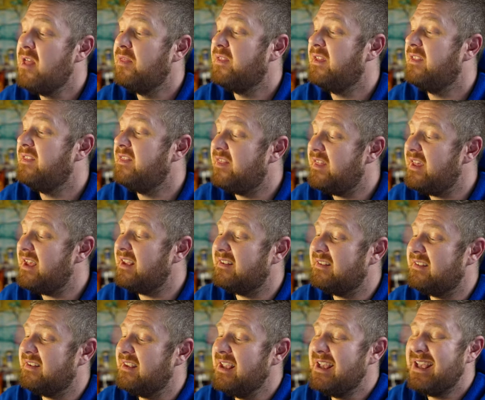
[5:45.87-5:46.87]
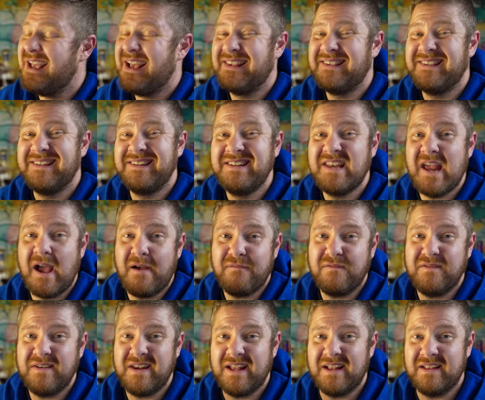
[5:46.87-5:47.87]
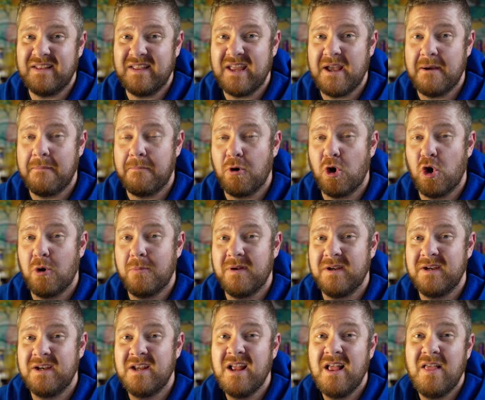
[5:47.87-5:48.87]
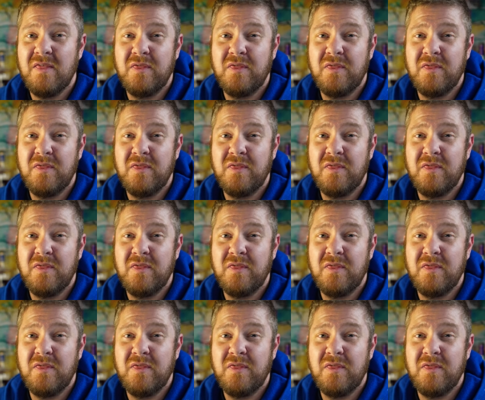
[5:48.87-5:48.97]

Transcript: then this is definitely a bourbon